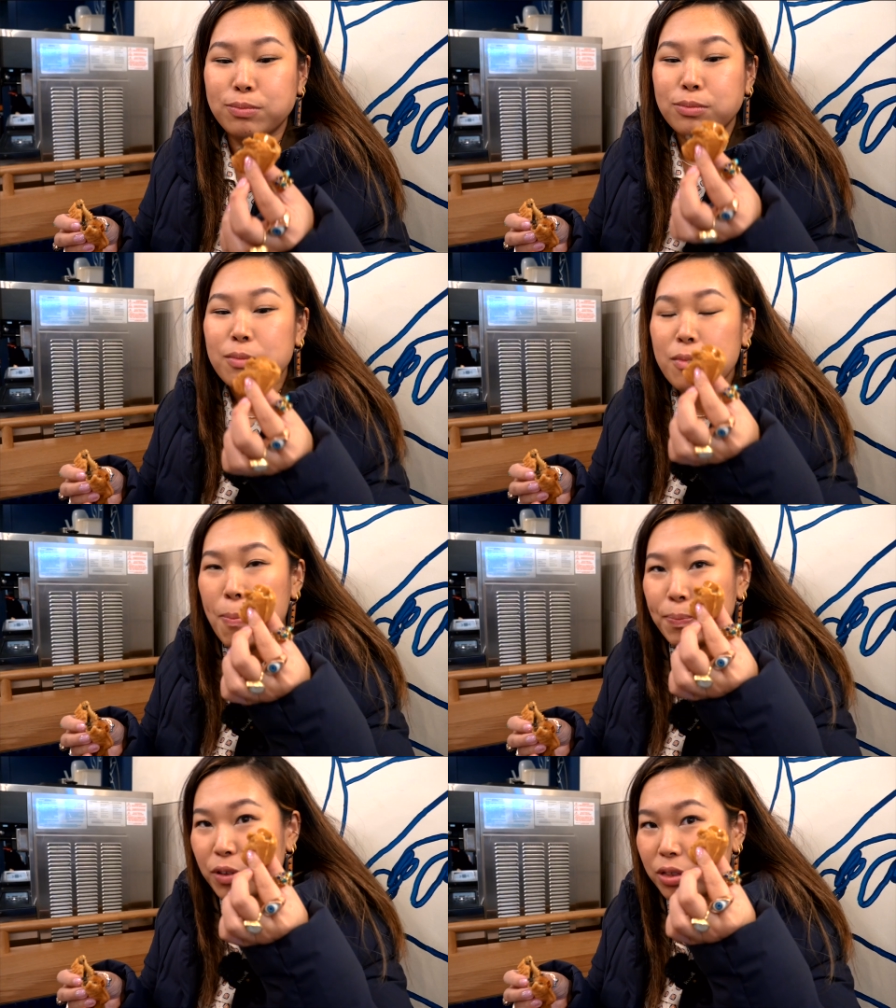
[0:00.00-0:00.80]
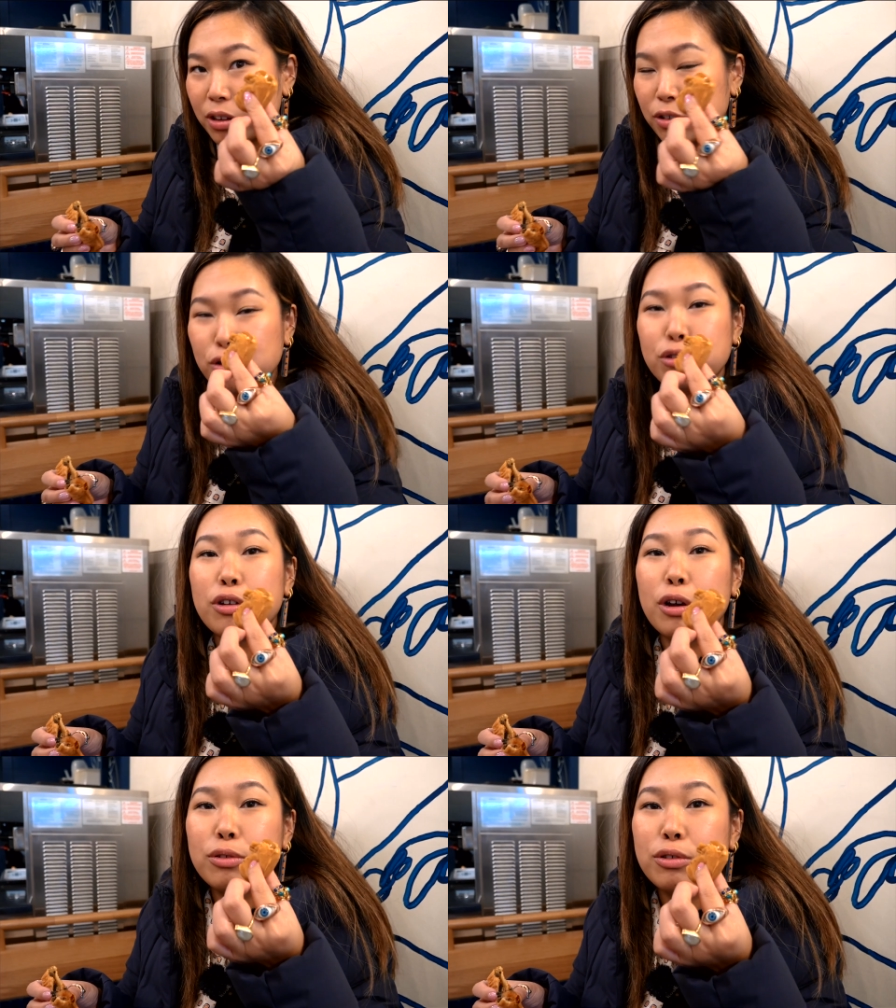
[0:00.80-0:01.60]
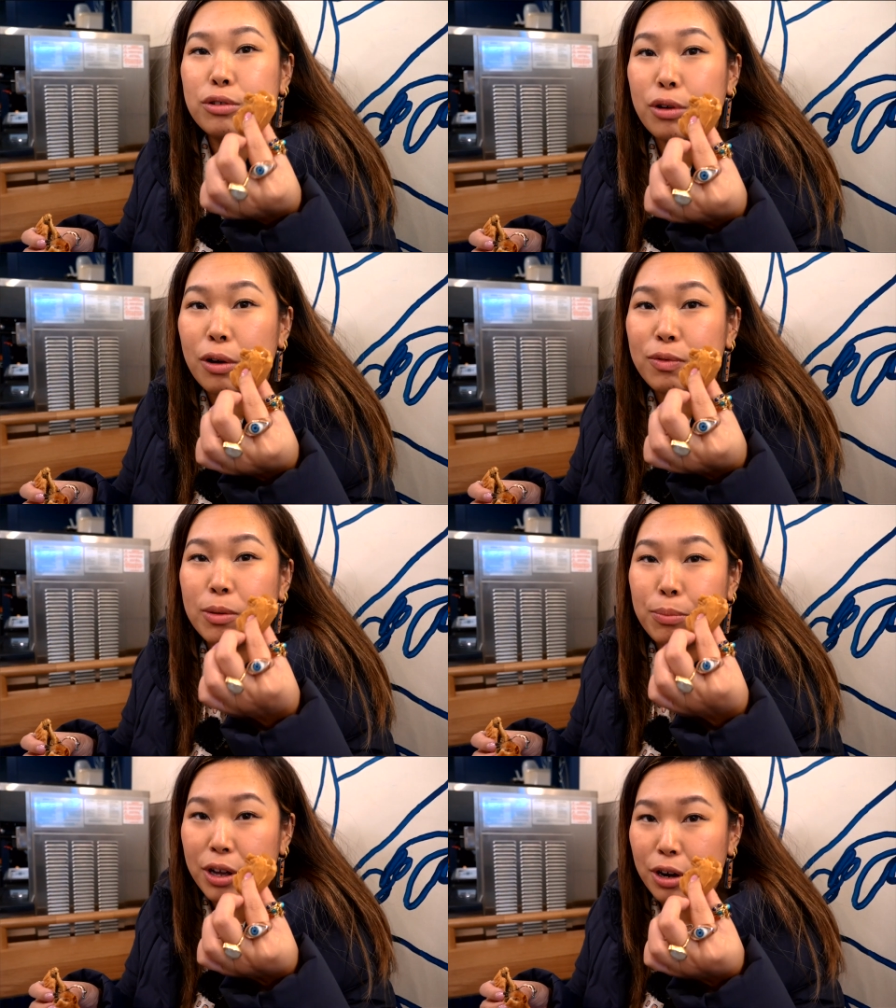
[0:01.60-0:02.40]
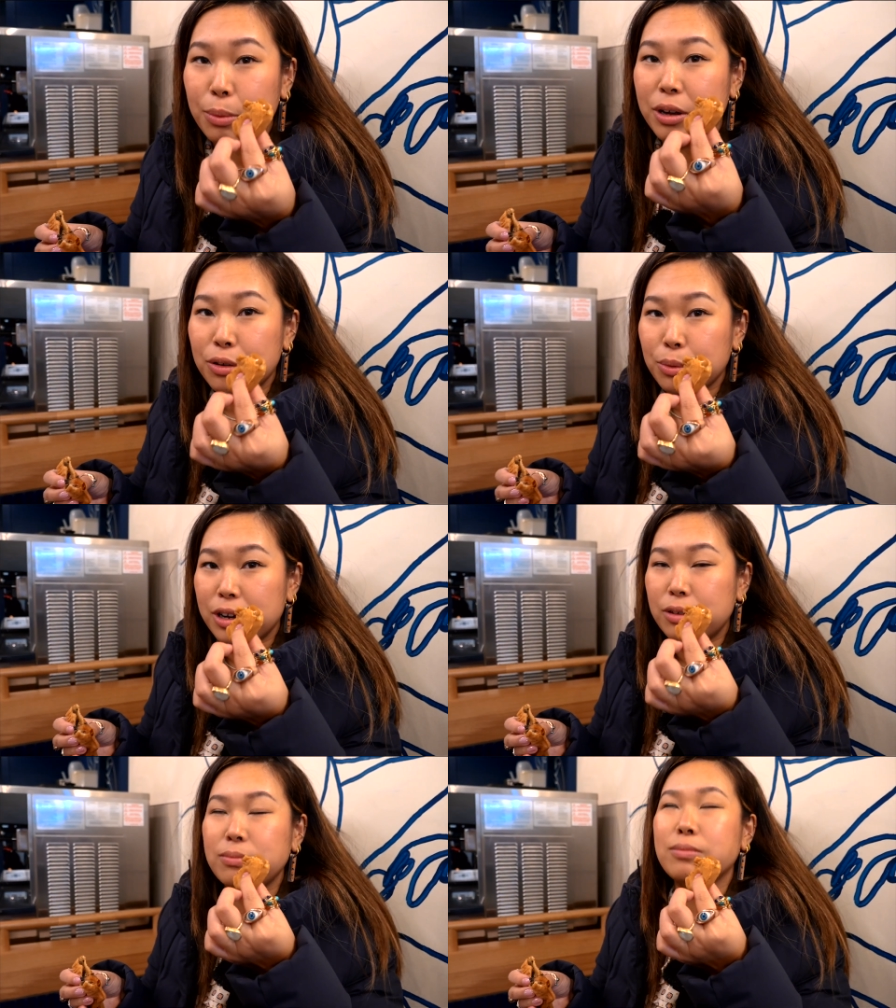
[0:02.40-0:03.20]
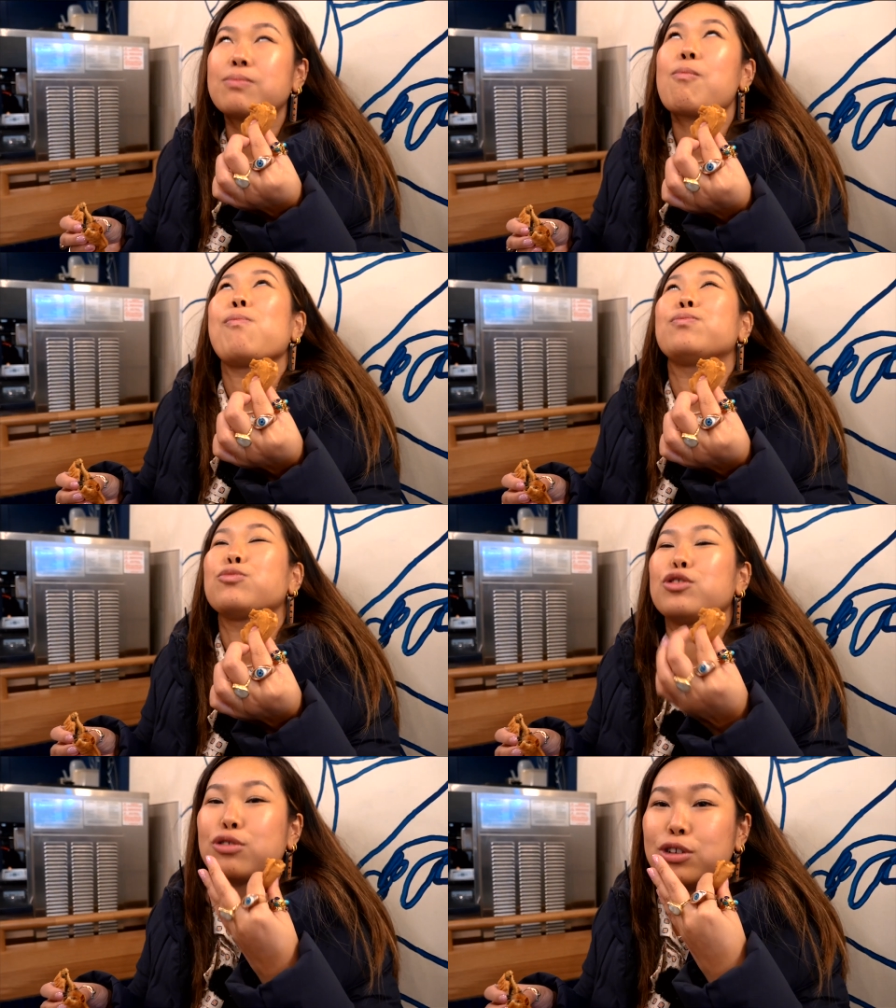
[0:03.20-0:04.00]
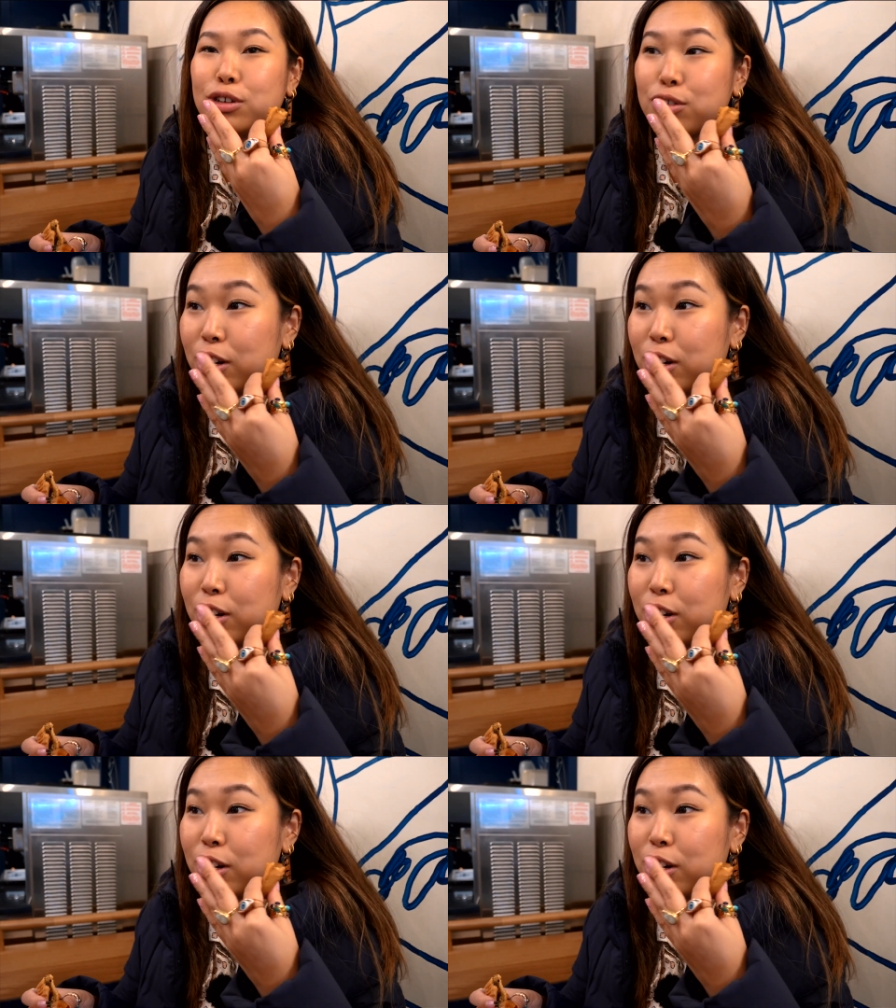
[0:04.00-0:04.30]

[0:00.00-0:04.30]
And this is so soft and pillowy as well. It's so good.